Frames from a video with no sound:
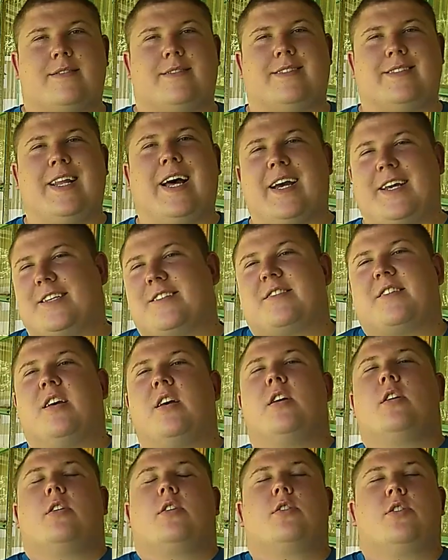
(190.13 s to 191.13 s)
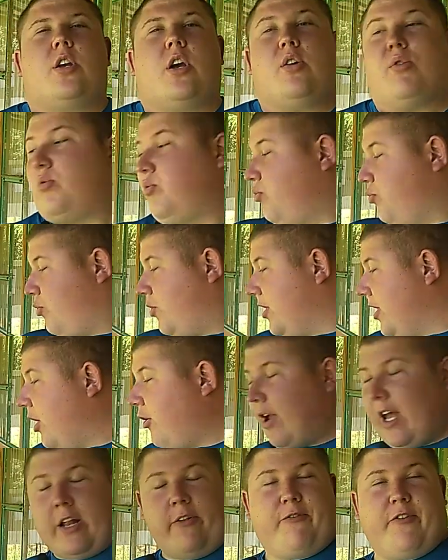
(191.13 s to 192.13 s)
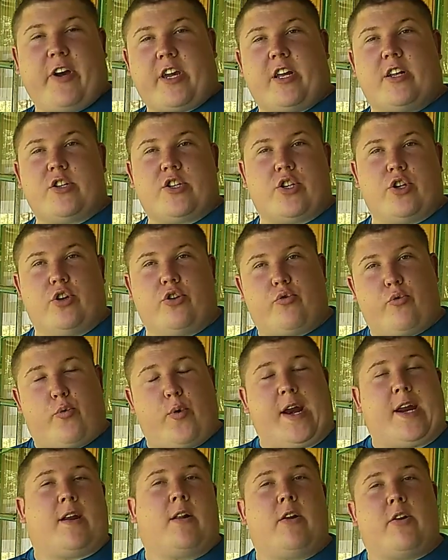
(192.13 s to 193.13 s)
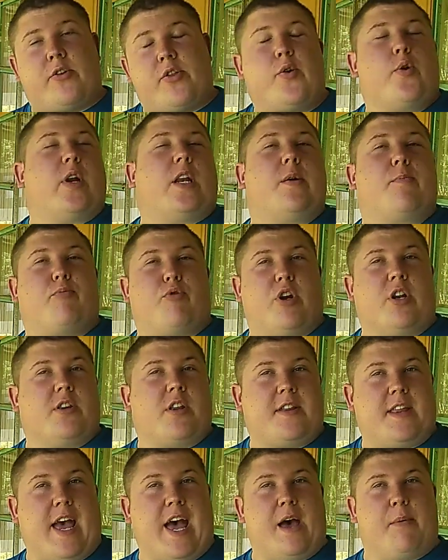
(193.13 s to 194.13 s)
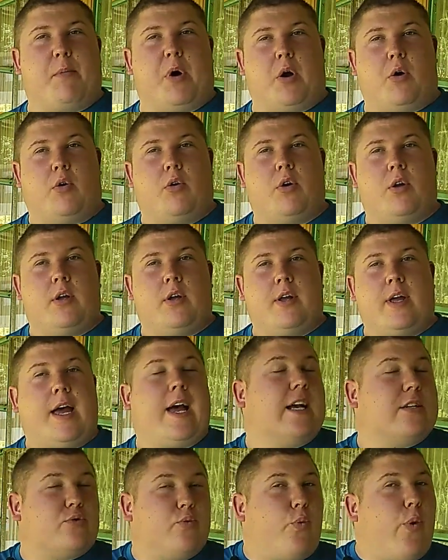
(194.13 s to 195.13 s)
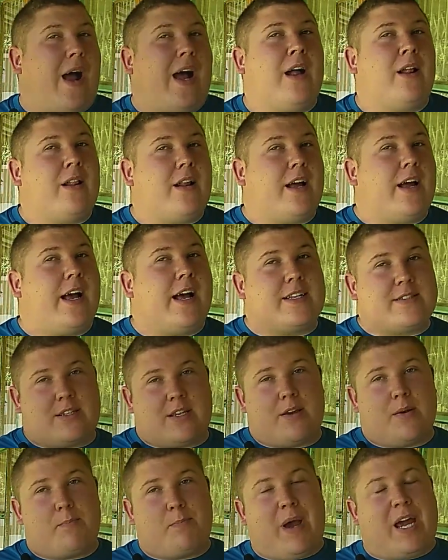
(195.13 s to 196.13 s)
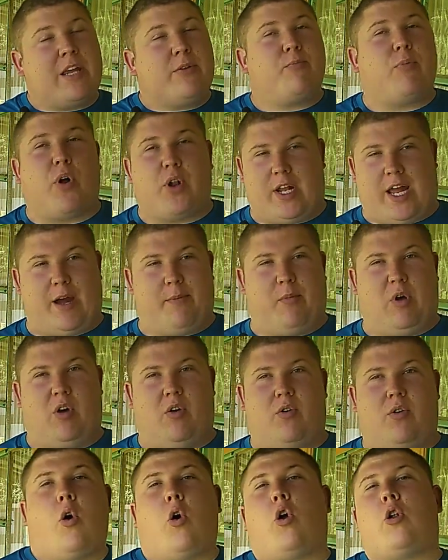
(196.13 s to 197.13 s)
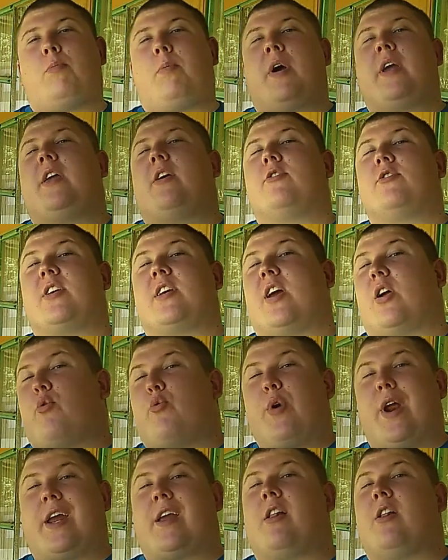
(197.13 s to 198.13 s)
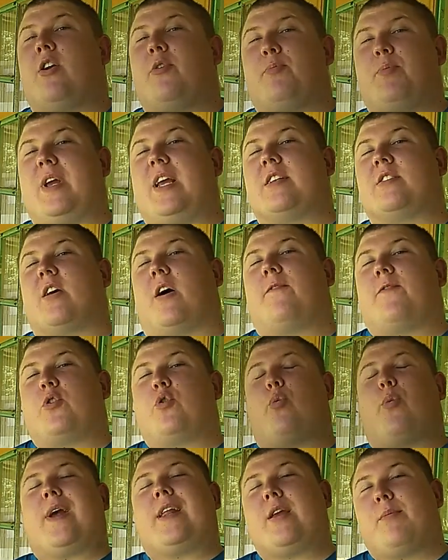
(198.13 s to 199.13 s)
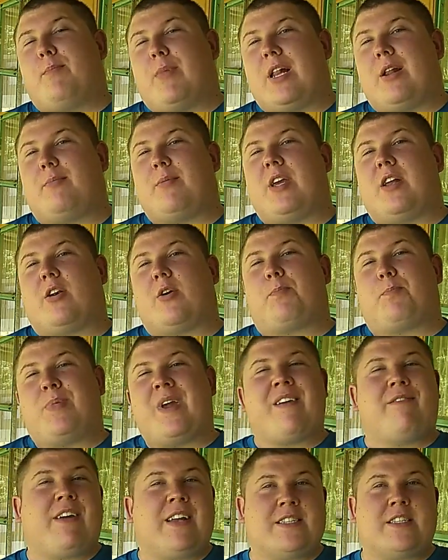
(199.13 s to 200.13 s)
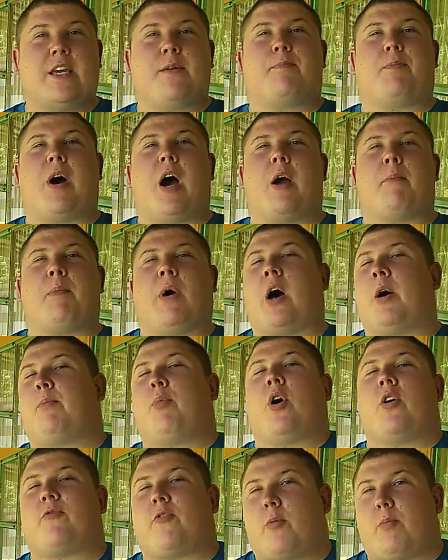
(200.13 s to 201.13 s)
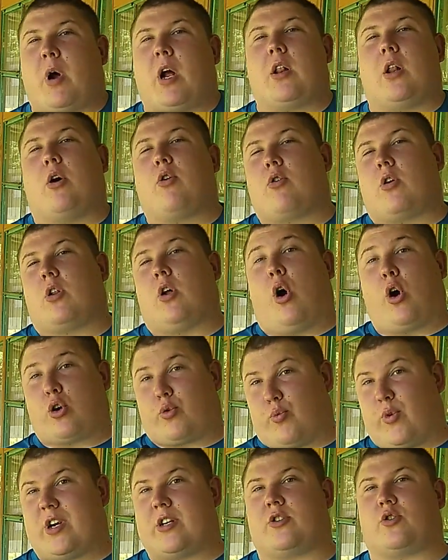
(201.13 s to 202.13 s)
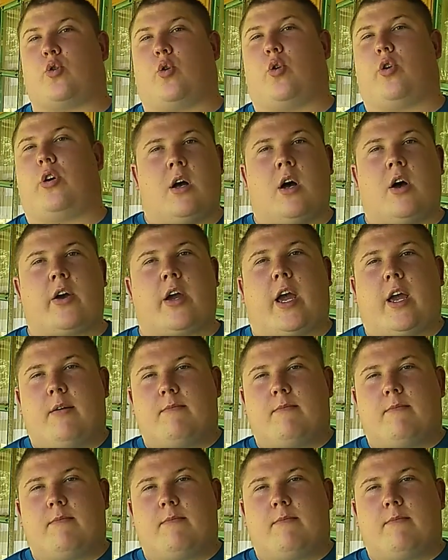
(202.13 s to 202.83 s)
Nice! So, we know Alpha can shoot regular 3D printed ammo, as well as paintball ammo, all by using a regular piece of 20mm PVC pipe I bought from my local hardware store. Okay,